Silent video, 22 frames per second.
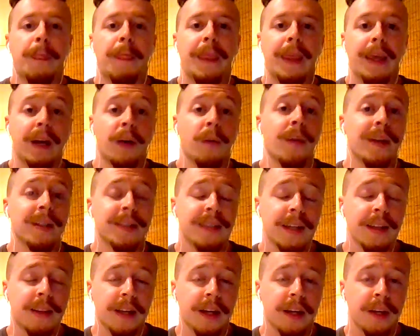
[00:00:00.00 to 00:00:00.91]
And I want to
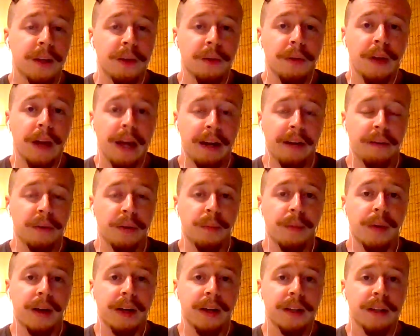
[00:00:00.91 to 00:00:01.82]
say thank you to
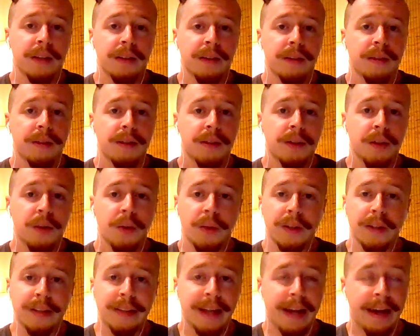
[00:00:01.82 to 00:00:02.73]
everybody who
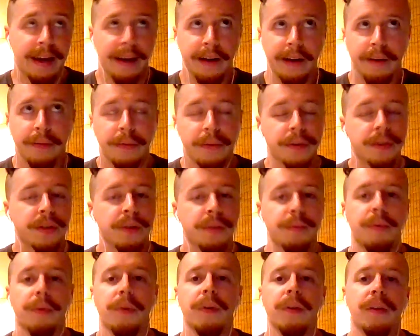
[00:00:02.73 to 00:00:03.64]
has ever
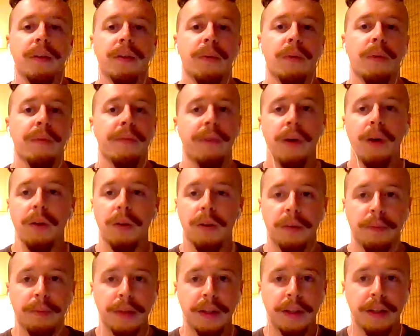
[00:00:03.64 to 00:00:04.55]
supported or
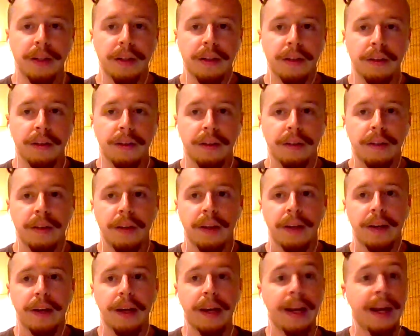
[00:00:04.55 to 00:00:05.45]
followed me at
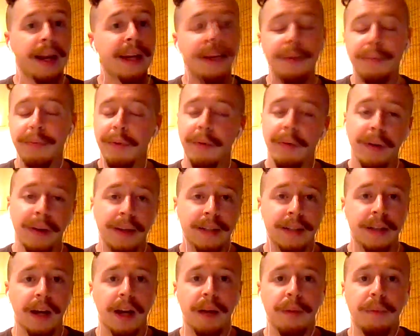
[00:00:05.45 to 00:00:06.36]
any point in
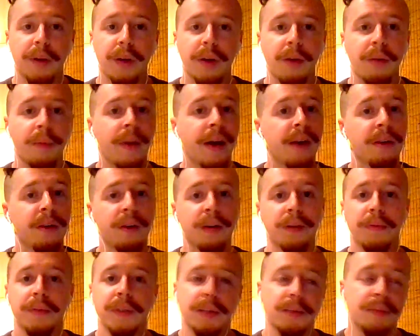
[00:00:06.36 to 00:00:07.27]
time, no matter
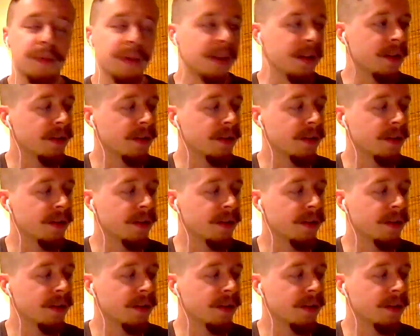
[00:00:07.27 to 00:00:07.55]
if it's been as